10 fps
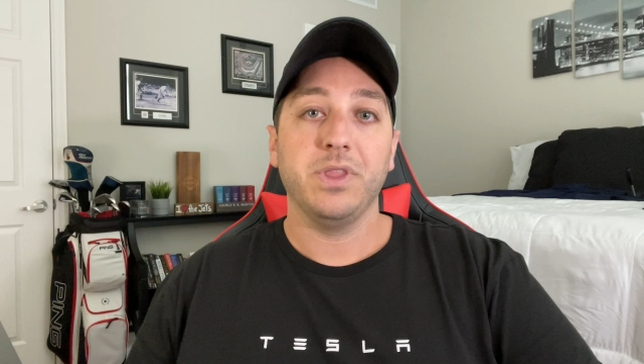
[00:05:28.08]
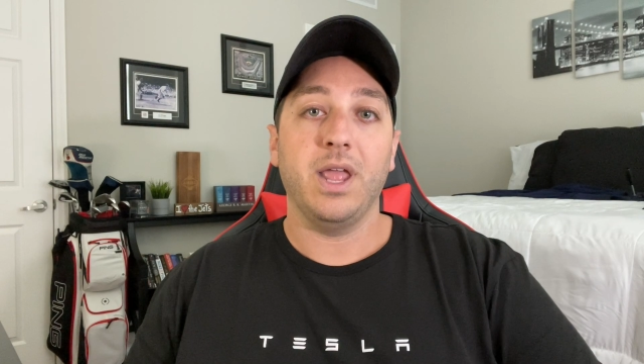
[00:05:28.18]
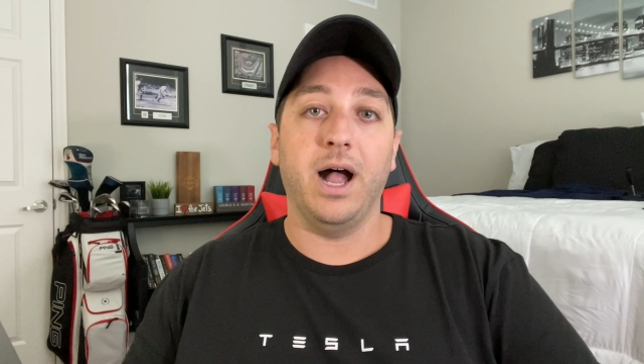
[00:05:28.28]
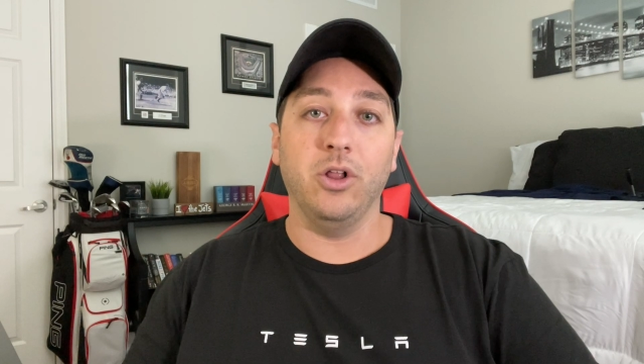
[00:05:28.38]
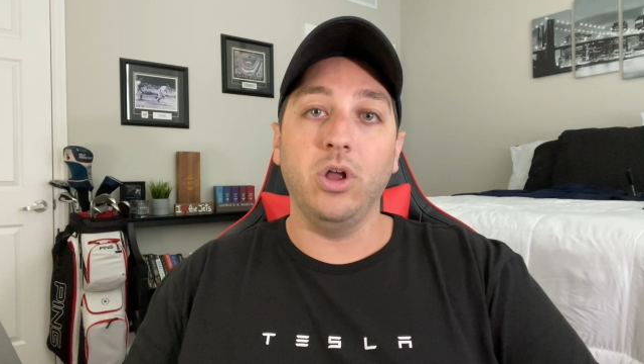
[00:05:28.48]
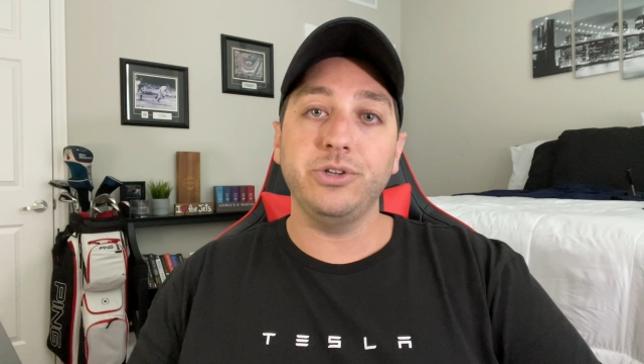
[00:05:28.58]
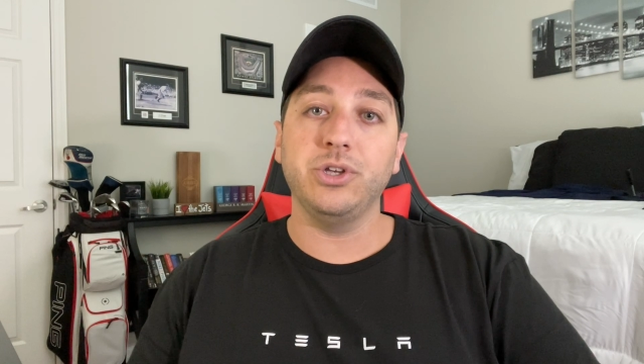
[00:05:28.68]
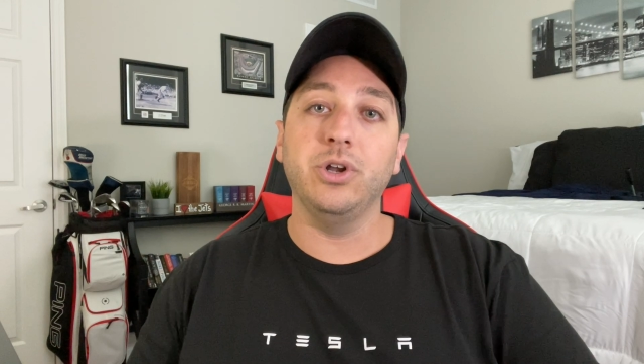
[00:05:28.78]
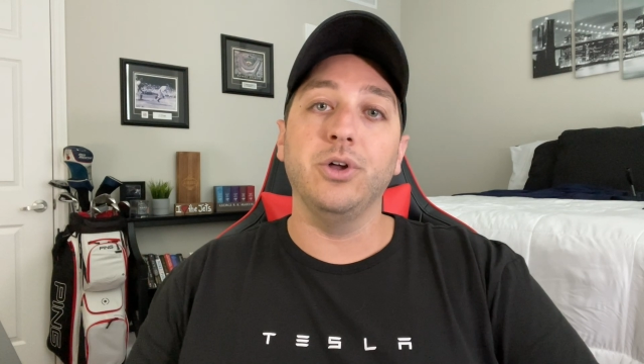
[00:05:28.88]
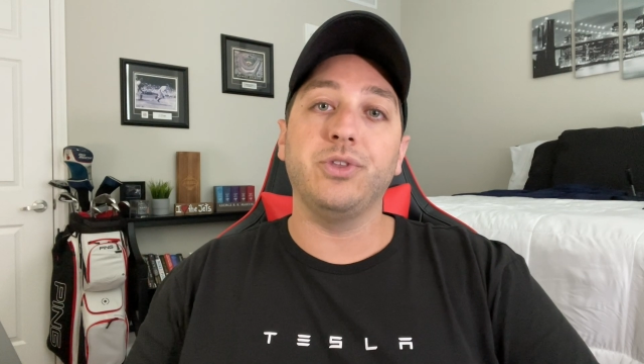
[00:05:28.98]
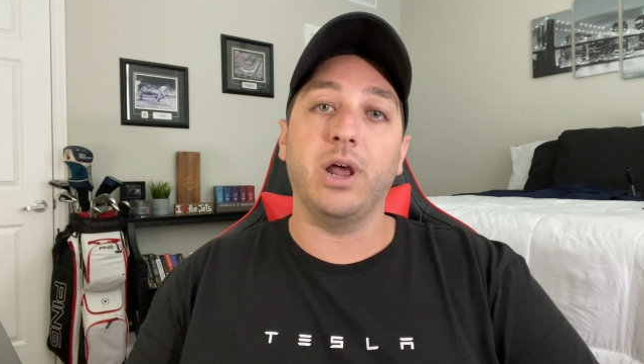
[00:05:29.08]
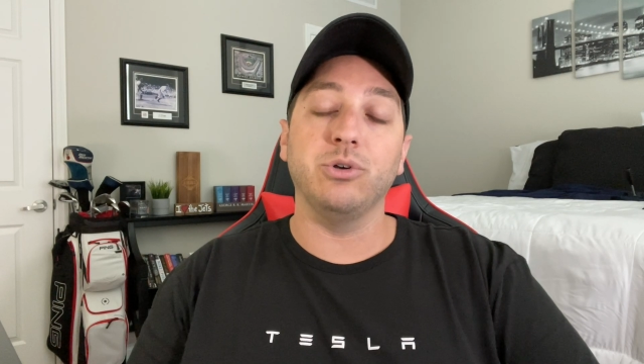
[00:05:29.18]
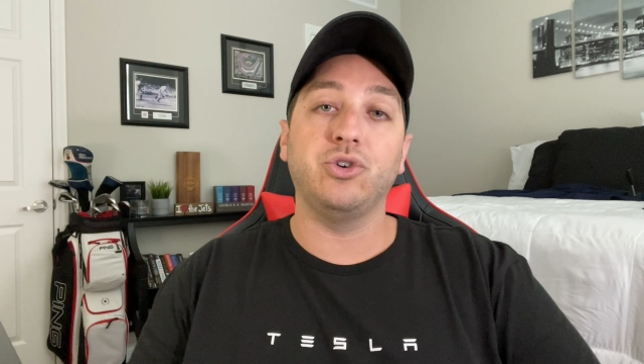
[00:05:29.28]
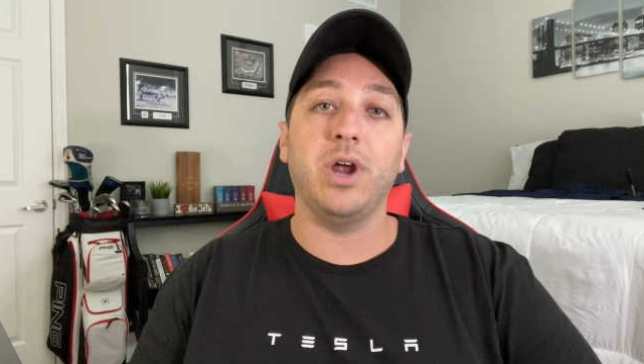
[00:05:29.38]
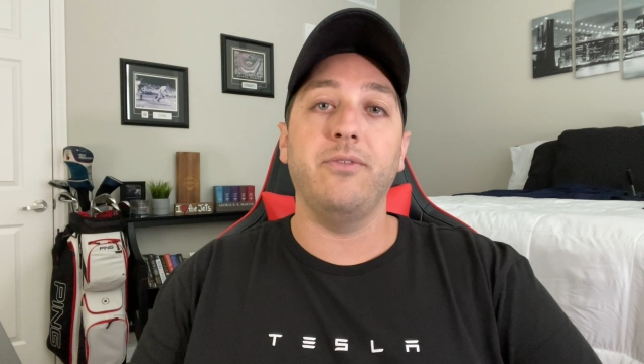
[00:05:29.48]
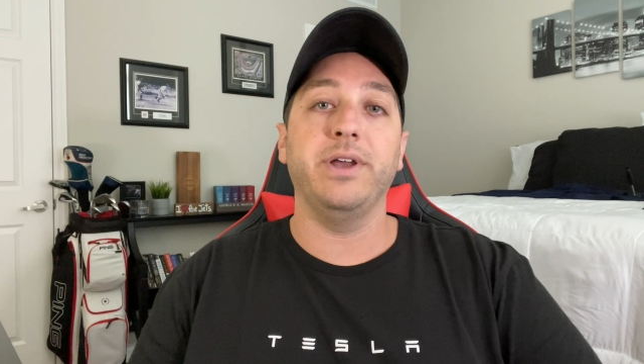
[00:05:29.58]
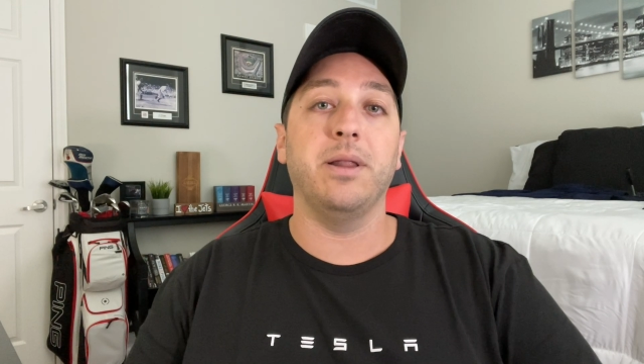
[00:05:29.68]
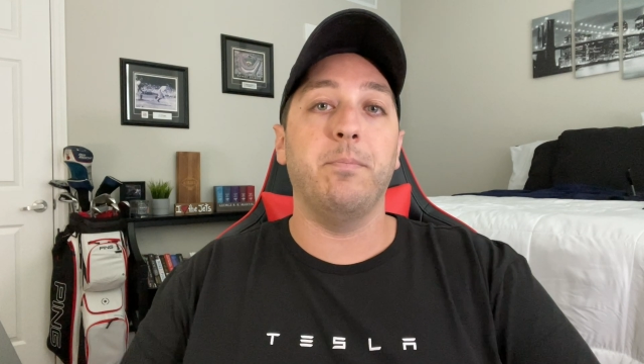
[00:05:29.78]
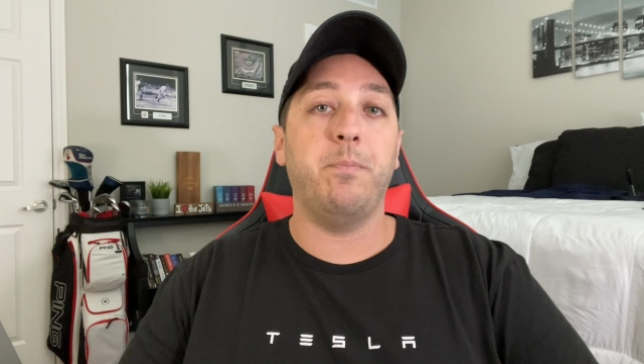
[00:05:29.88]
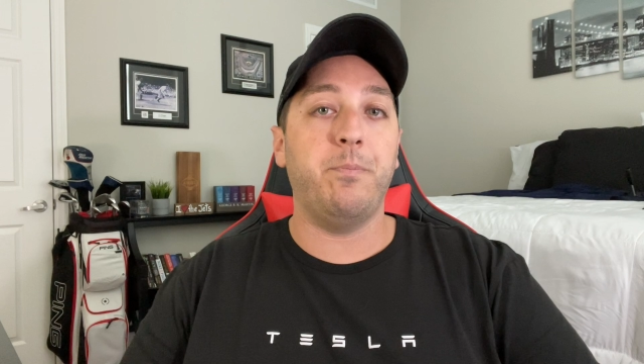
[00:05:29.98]
I'll also note that I was traveling at
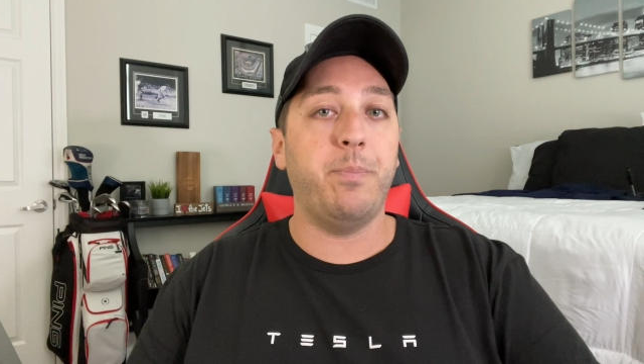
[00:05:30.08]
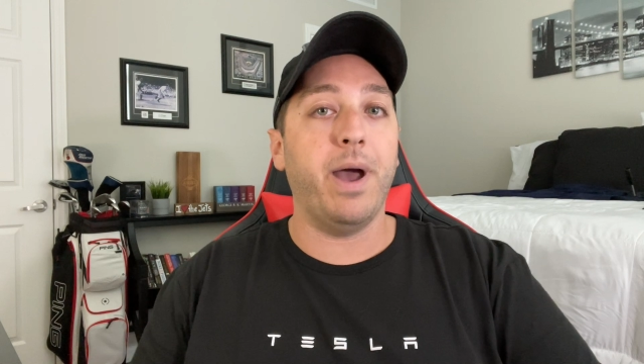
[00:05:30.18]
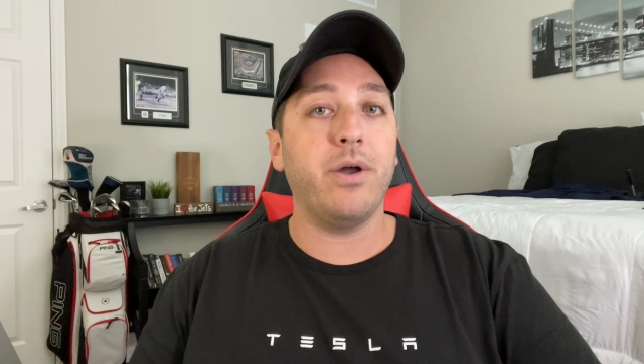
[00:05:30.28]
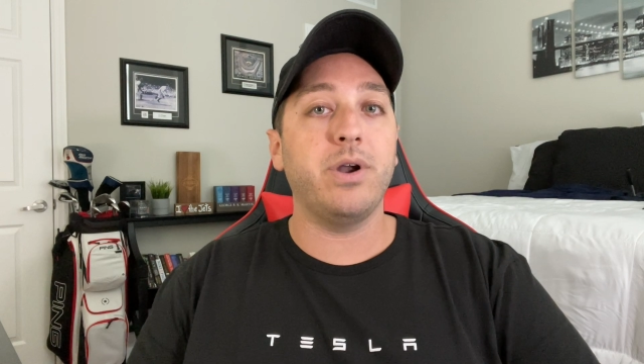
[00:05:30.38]
about